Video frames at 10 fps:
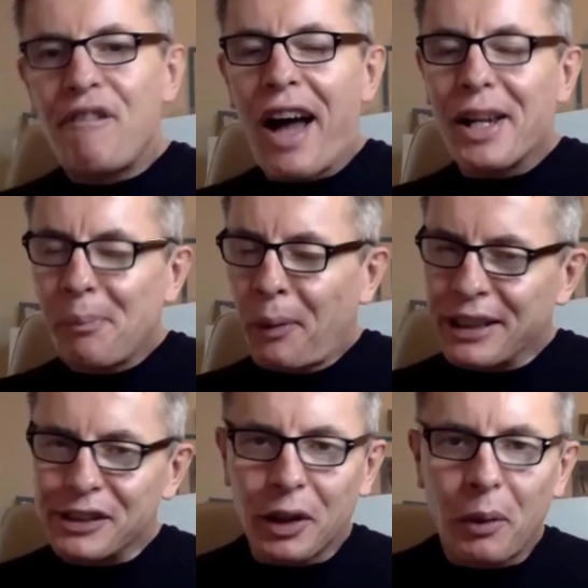Final point
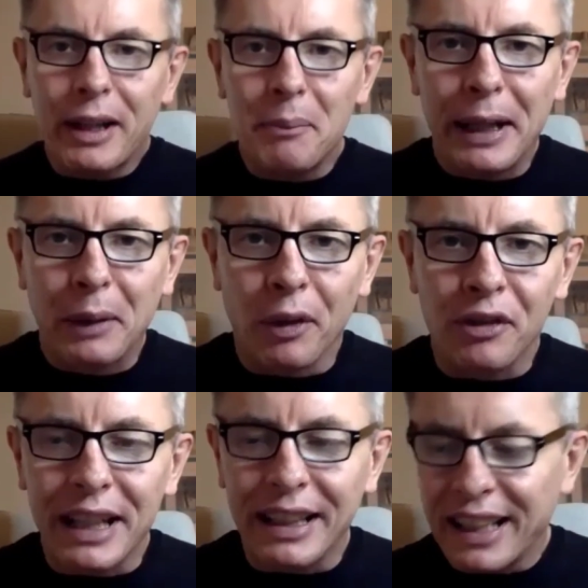is quite a big one,
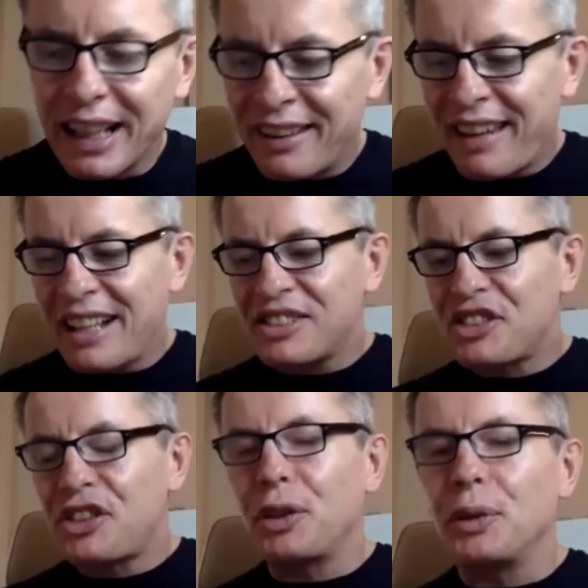really, and
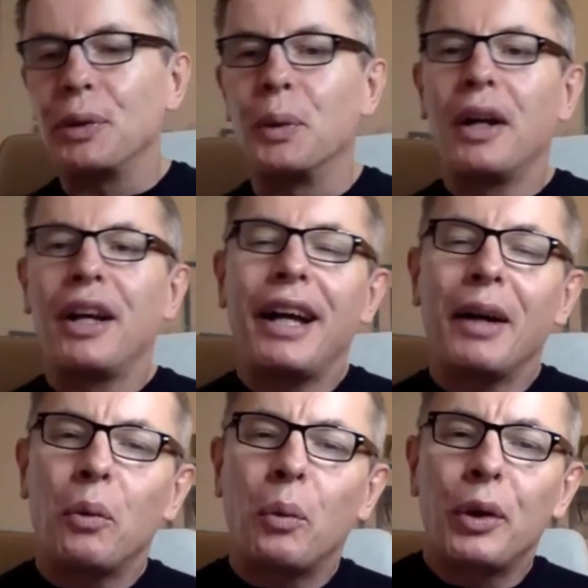that's
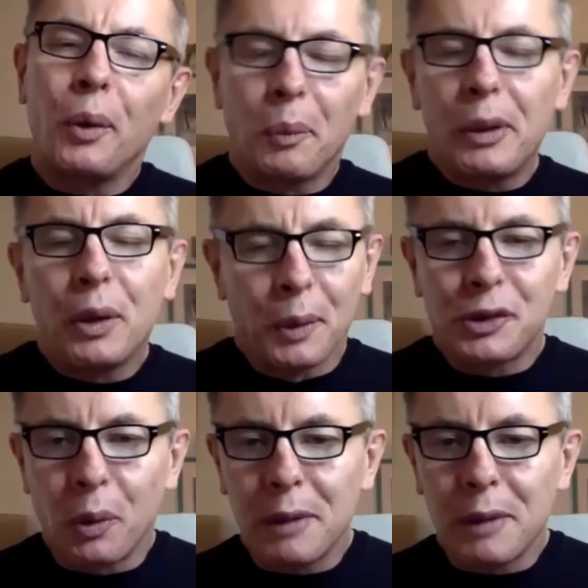we all talk